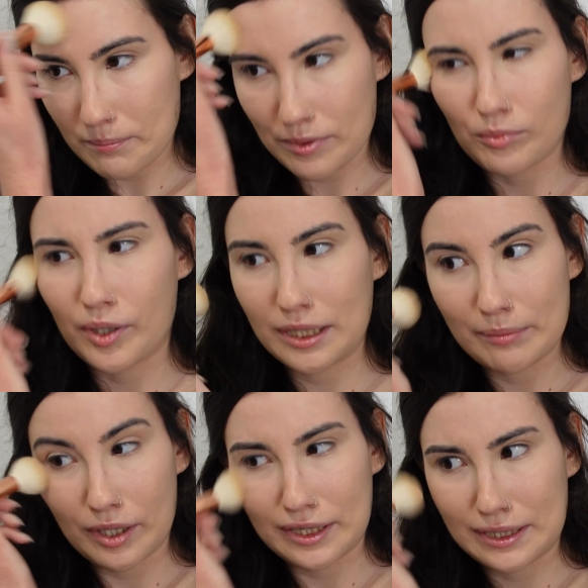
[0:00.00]
be worried
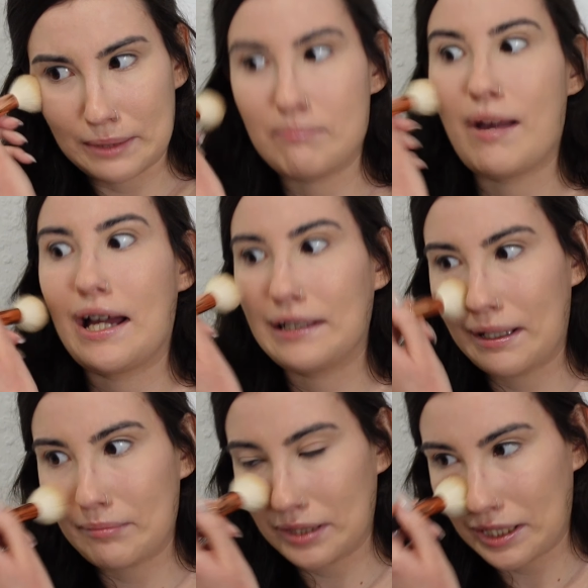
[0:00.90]
about anything bad
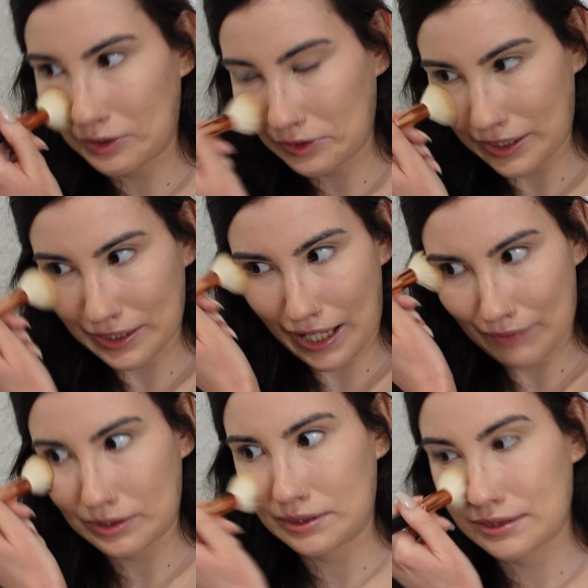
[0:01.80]
happening or like have
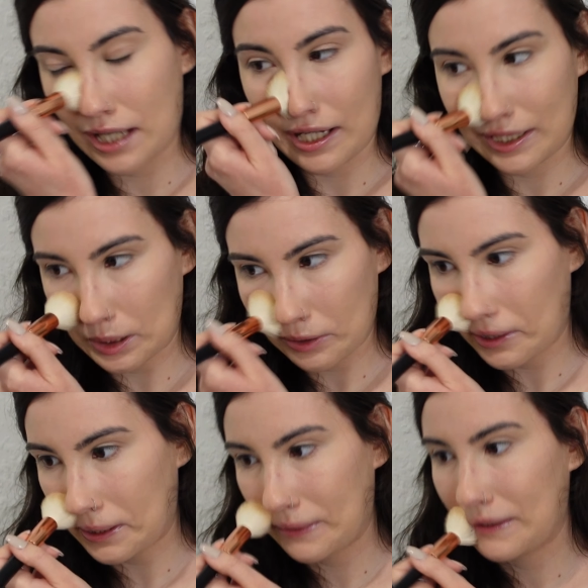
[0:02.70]
anxiety or
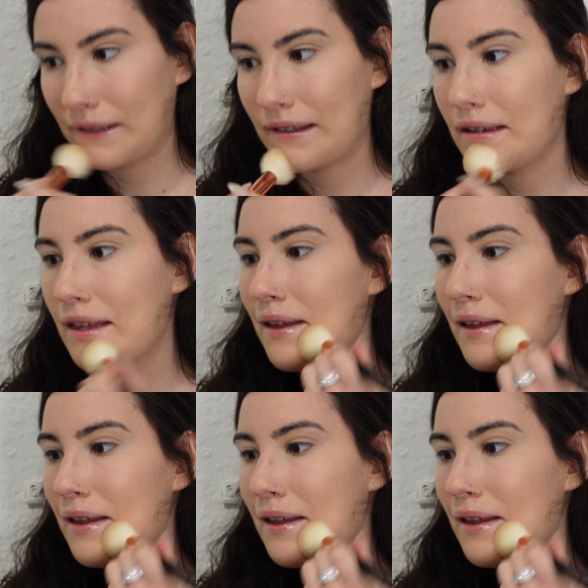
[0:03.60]
anything.